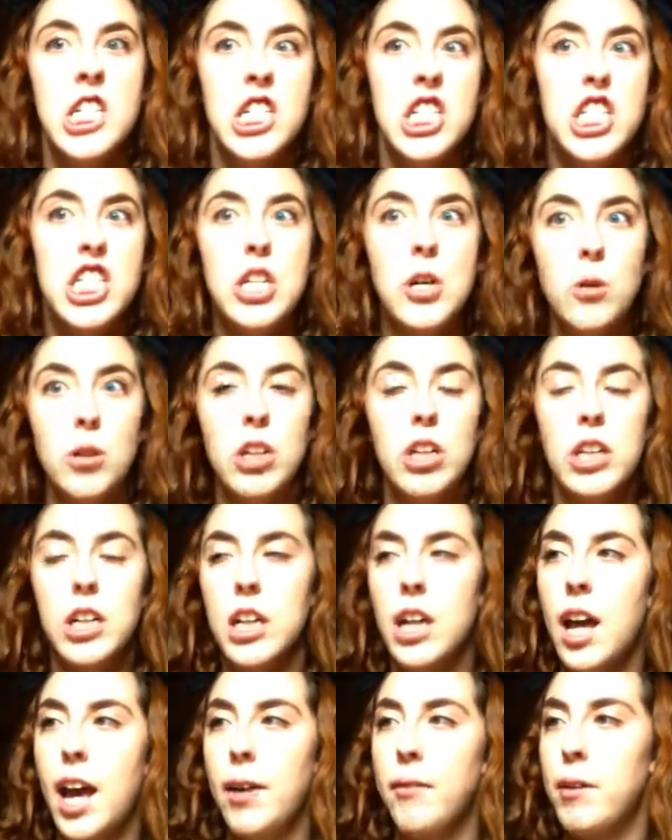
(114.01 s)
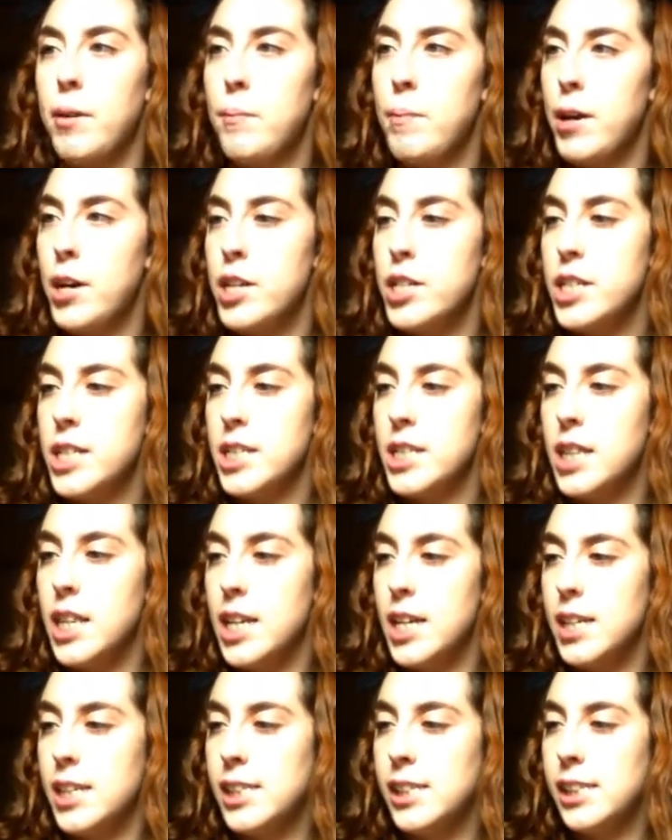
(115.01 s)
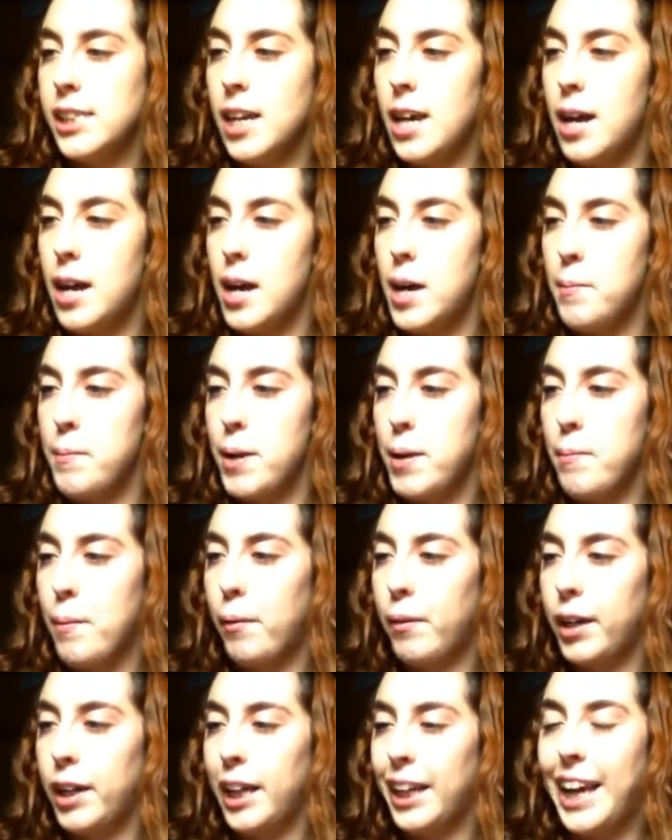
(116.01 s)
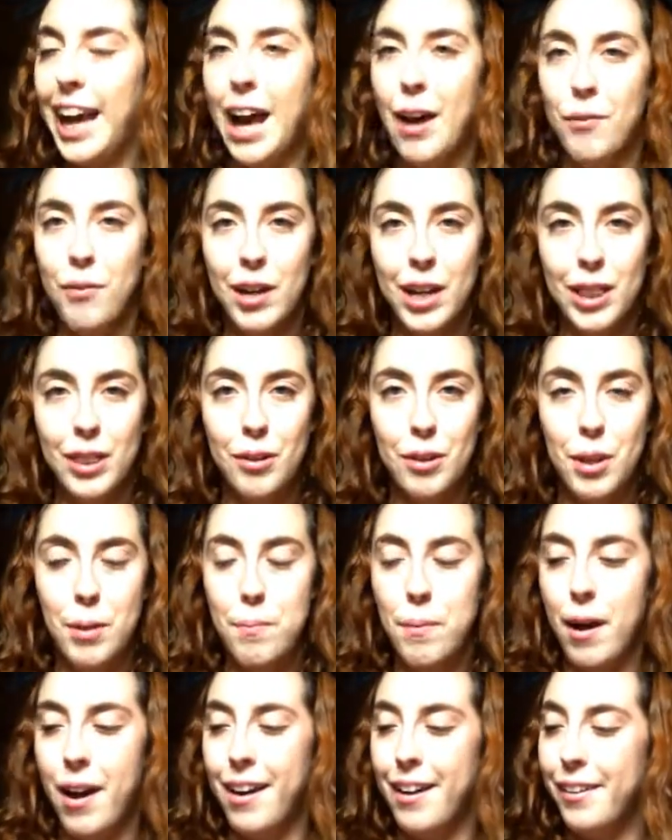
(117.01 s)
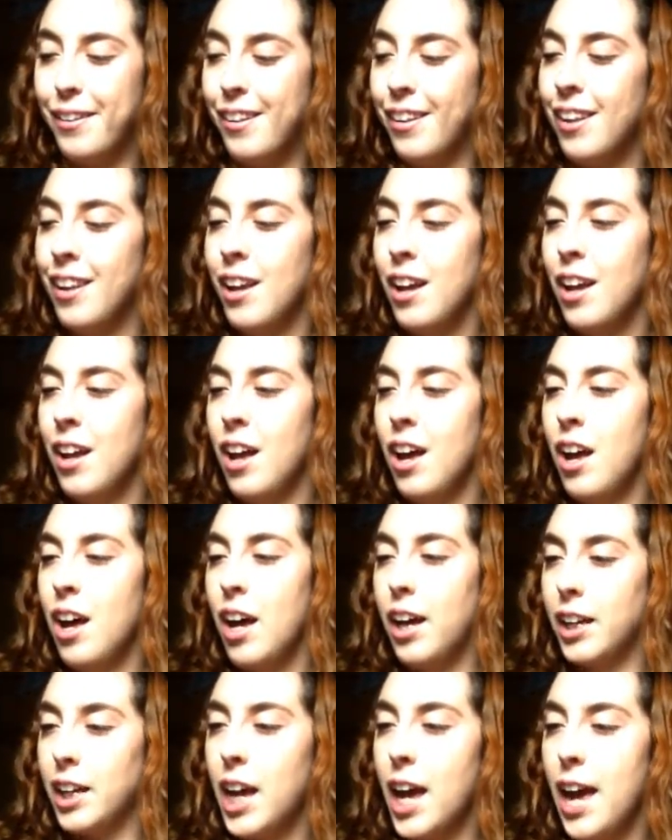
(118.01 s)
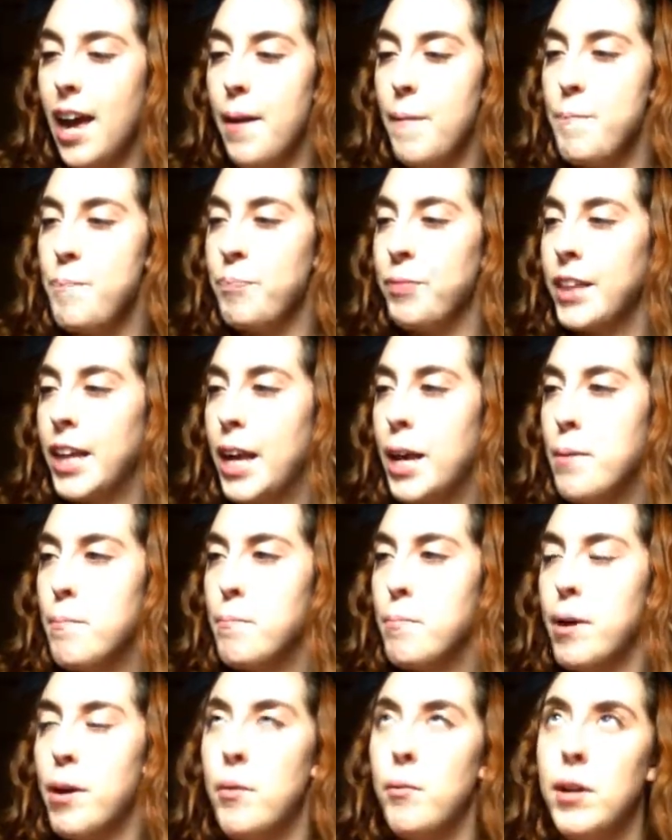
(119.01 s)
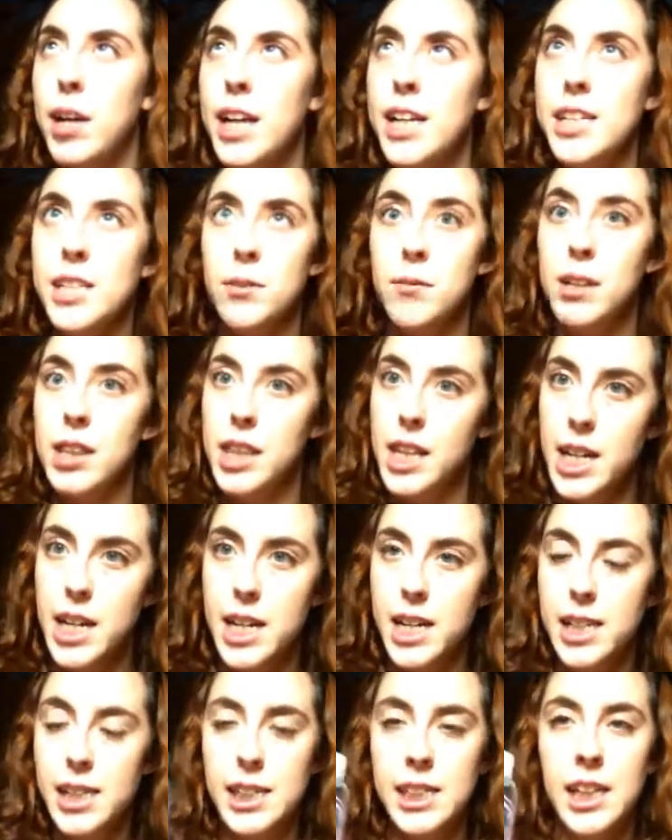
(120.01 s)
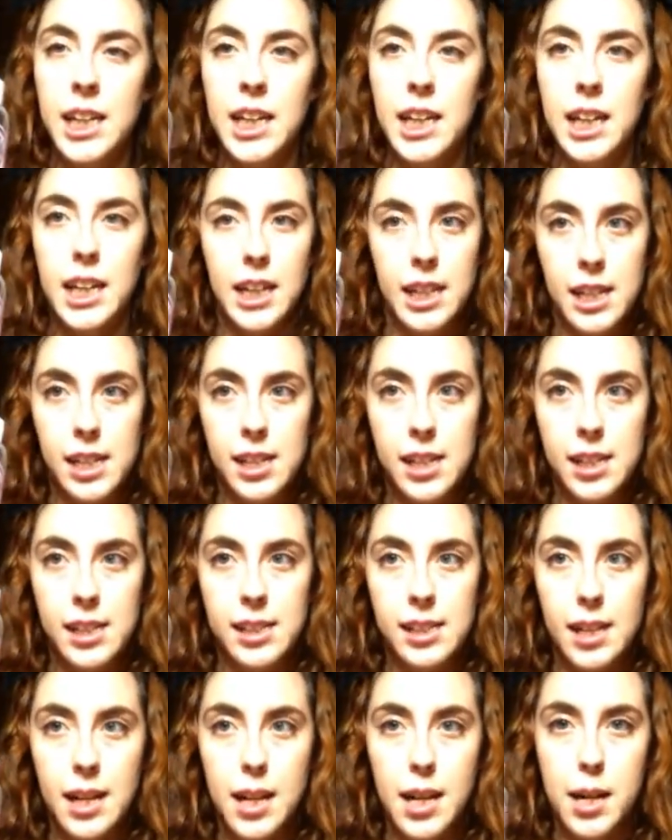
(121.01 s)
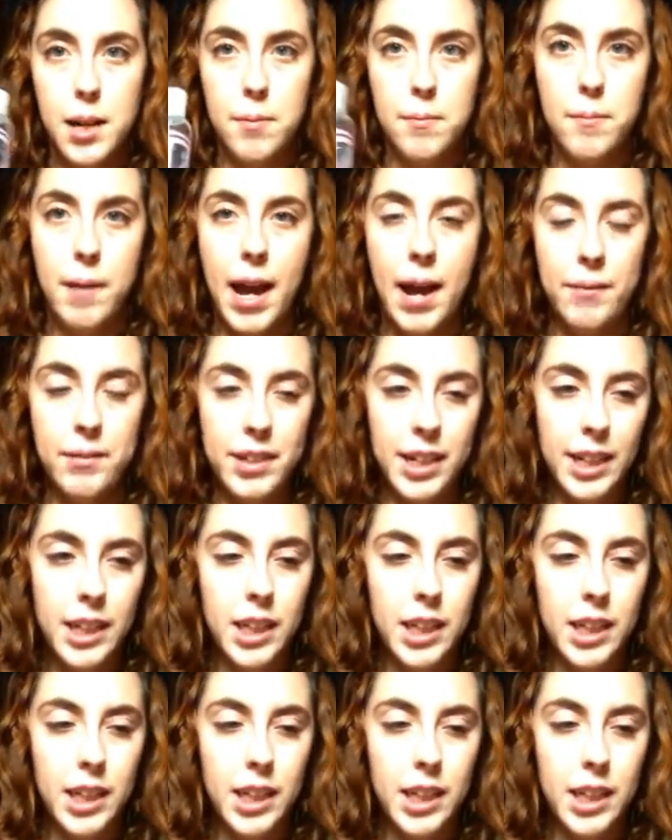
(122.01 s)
so good. I repurchased this, and I'm already like halfway through the bottle again, but what I do with this is, after I